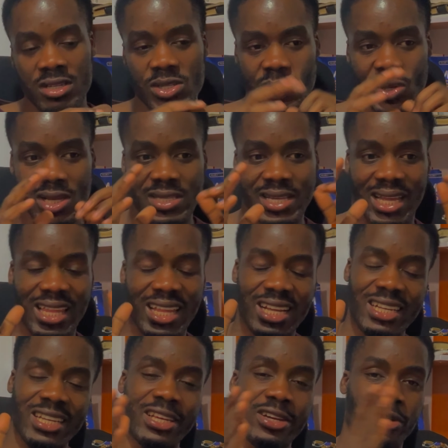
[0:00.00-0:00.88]
So as you're
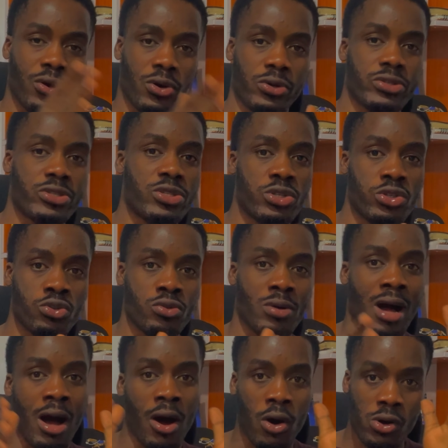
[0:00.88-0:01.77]
learning the course, you are